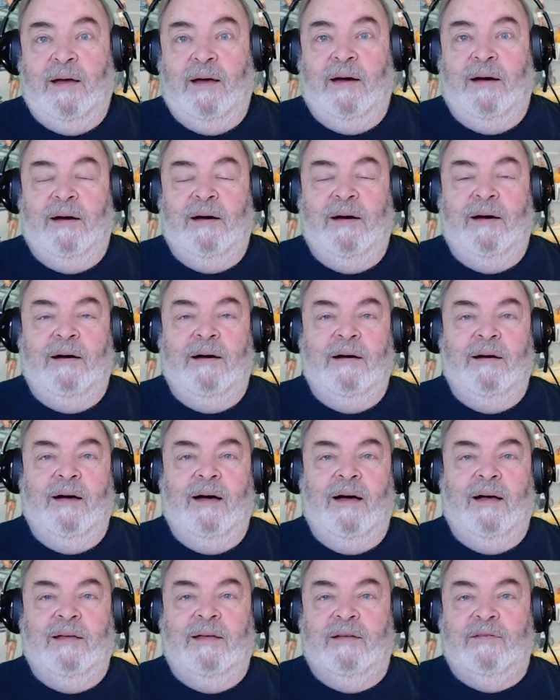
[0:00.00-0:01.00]

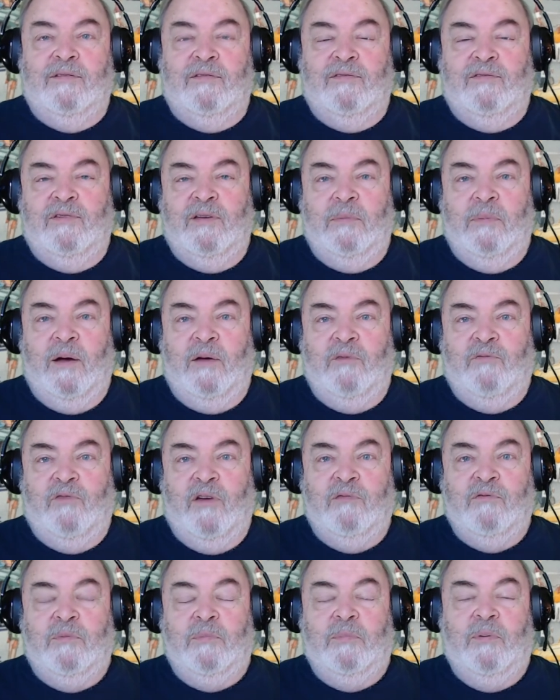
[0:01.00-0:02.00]
I get to see my
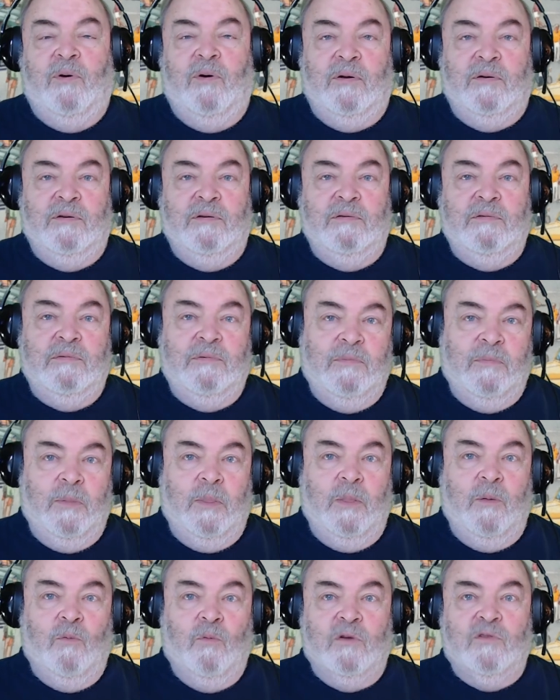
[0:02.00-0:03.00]
favorite partner
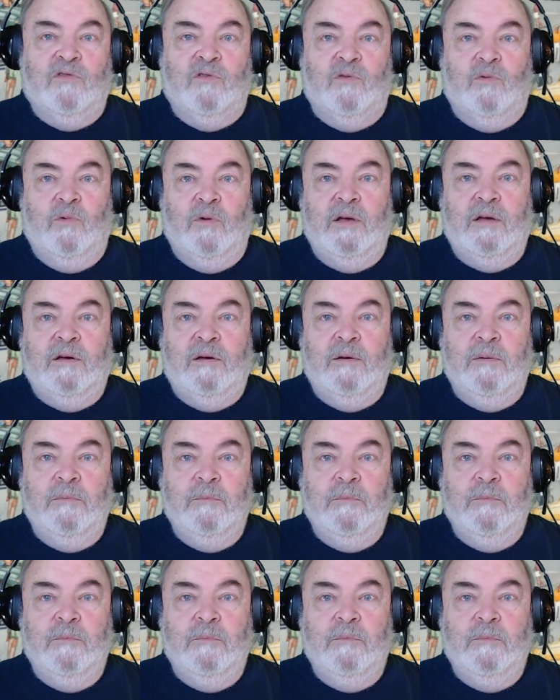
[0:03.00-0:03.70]
once a week,